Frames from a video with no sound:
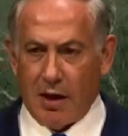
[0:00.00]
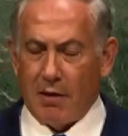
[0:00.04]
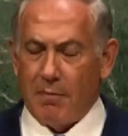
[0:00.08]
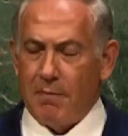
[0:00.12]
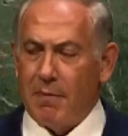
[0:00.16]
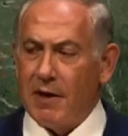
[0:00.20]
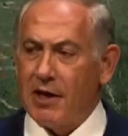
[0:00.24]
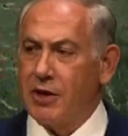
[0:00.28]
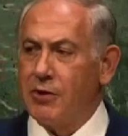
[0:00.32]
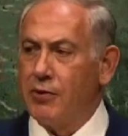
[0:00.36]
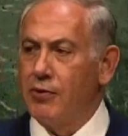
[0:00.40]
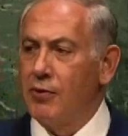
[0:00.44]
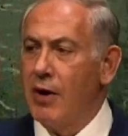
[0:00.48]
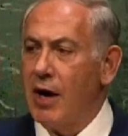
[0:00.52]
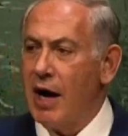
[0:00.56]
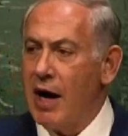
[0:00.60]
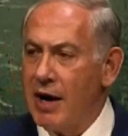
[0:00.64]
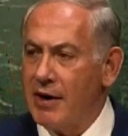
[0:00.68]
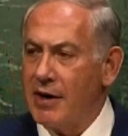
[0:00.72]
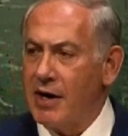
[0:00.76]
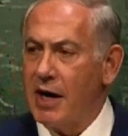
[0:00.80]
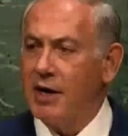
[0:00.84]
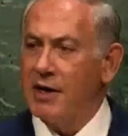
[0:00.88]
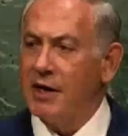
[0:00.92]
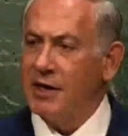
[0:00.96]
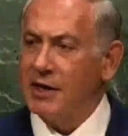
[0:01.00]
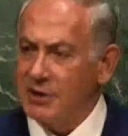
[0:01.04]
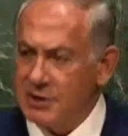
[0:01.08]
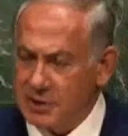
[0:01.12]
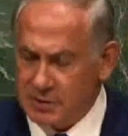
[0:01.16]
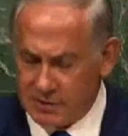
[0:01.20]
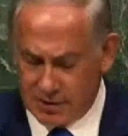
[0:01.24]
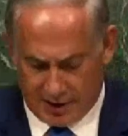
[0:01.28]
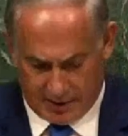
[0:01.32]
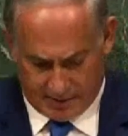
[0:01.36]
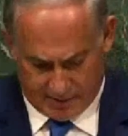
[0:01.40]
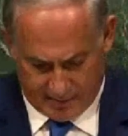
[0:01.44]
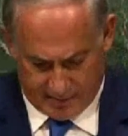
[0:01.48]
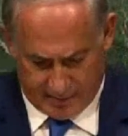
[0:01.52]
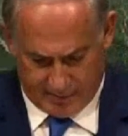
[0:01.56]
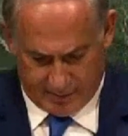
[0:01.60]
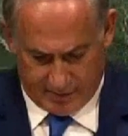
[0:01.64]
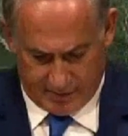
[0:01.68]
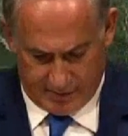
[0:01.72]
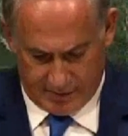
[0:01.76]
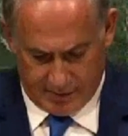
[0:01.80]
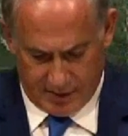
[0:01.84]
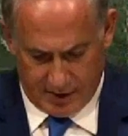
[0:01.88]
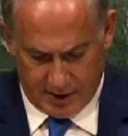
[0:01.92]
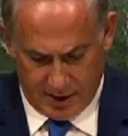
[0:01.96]
But throughout our history,
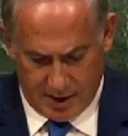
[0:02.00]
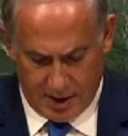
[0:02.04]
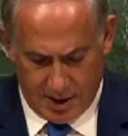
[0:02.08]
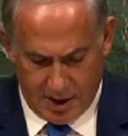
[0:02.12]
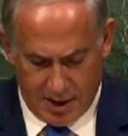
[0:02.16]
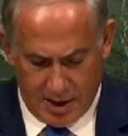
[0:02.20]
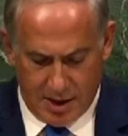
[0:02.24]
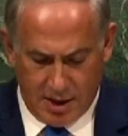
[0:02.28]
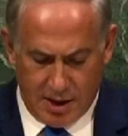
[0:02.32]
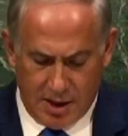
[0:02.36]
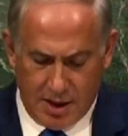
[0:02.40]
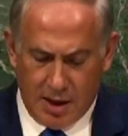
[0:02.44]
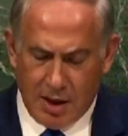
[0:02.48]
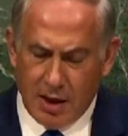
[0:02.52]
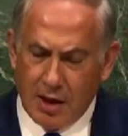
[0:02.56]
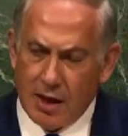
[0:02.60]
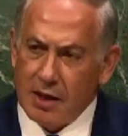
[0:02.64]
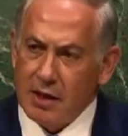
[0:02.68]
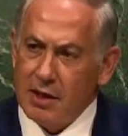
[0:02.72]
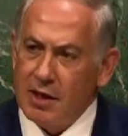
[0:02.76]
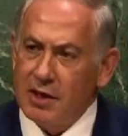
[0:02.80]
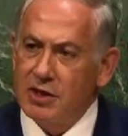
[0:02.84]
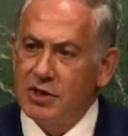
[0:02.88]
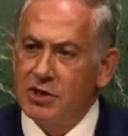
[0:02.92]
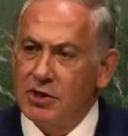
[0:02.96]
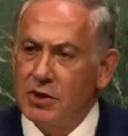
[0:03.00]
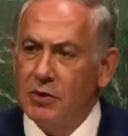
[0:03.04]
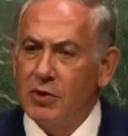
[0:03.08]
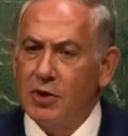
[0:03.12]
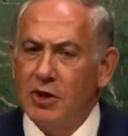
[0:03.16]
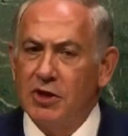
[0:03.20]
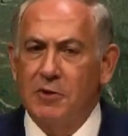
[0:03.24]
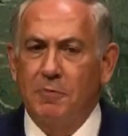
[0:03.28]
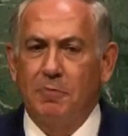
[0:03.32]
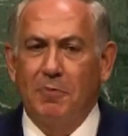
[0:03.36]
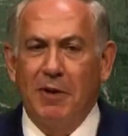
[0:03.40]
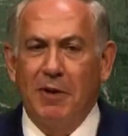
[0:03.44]
the Jewish